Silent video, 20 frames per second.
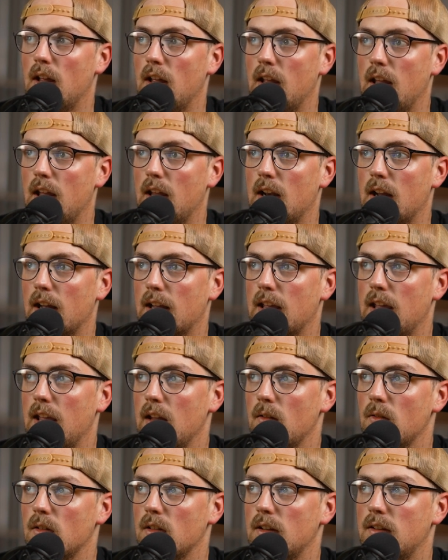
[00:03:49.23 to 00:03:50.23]
and I
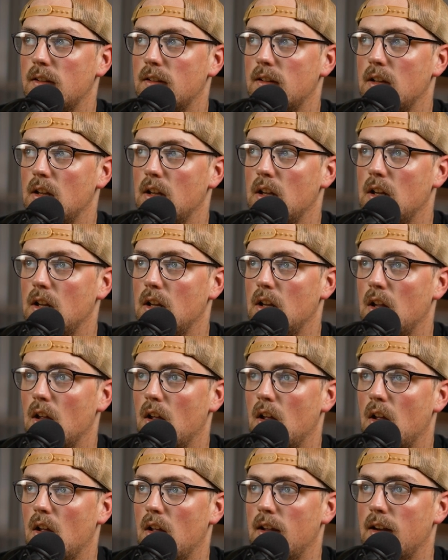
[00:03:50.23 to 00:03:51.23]
can't really see
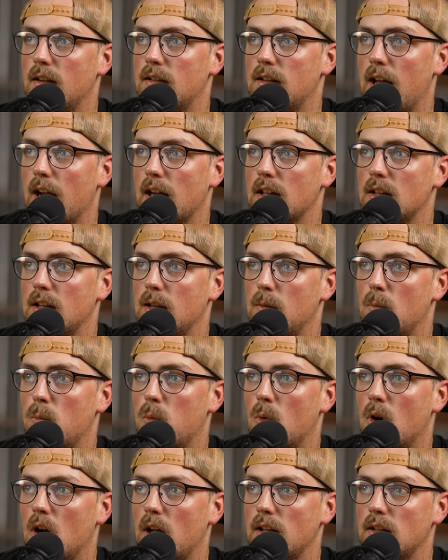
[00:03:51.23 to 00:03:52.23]
exactly
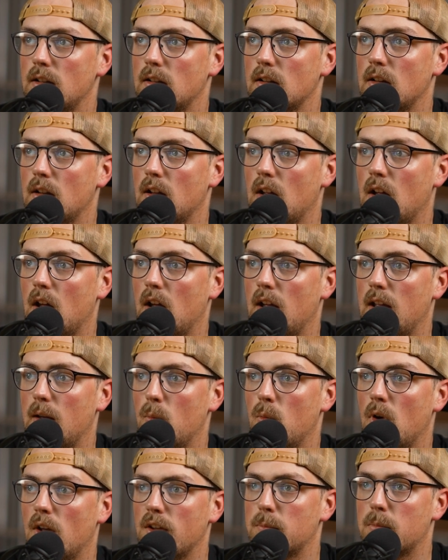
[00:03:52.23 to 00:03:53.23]
what uh, it
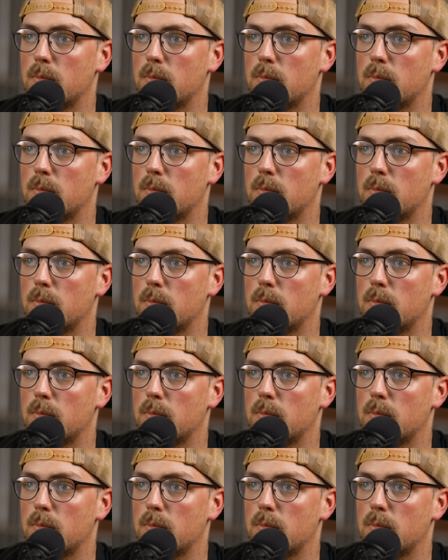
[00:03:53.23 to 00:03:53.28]
was